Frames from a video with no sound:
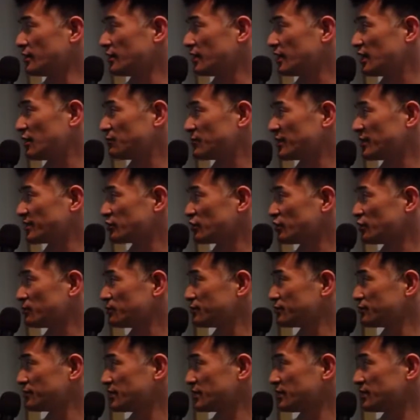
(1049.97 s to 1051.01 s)
up the
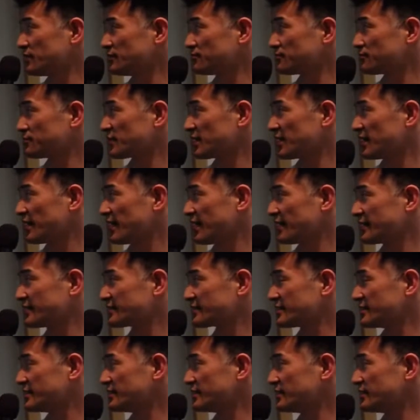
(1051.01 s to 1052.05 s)
top,
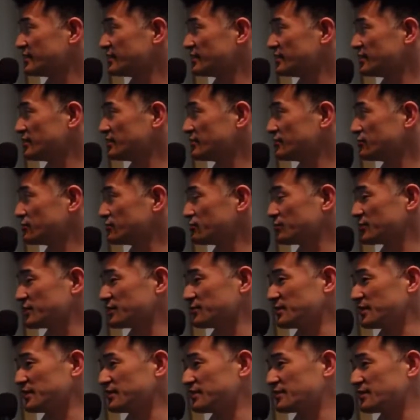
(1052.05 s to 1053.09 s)
extern, which
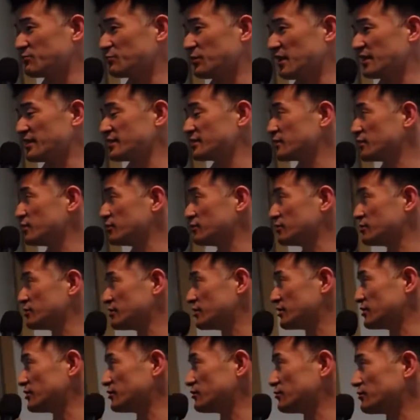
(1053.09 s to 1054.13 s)
means the bytecode,
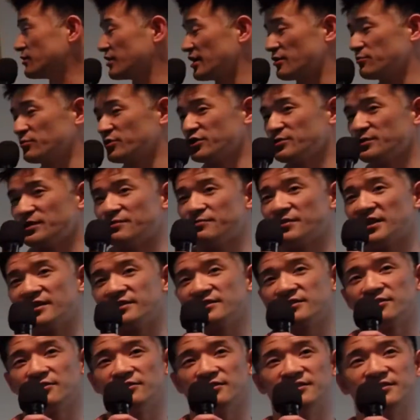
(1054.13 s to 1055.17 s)
mruby
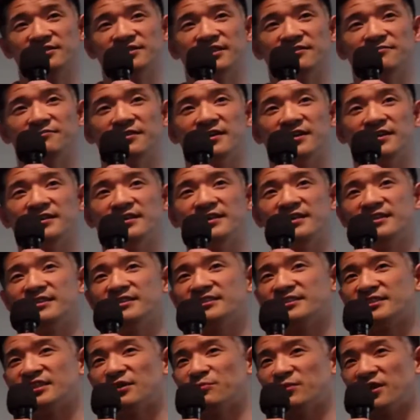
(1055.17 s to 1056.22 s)
bytecode is defined in
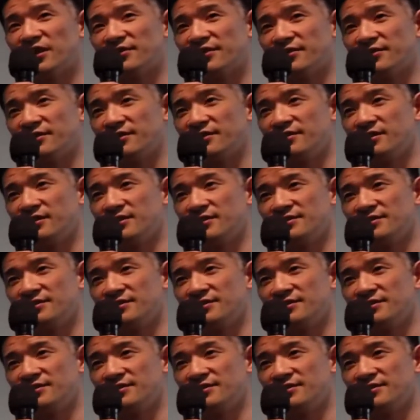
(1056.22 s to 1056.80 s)
some other